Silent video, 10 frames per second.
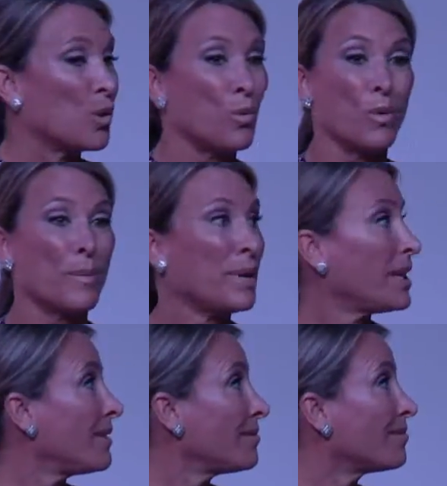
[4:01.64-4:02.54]

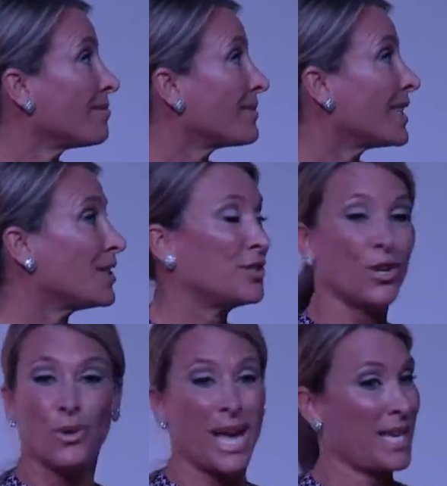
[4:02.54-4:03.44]
Women
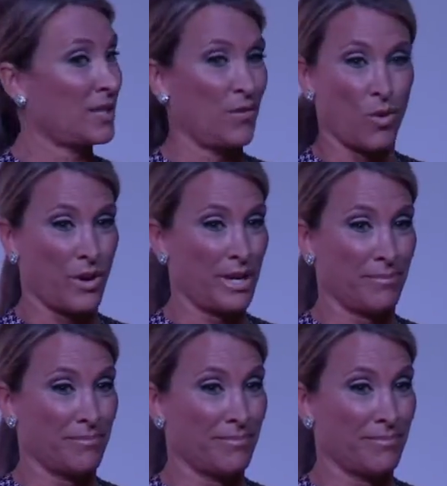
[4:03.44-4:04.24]
don't ask for it.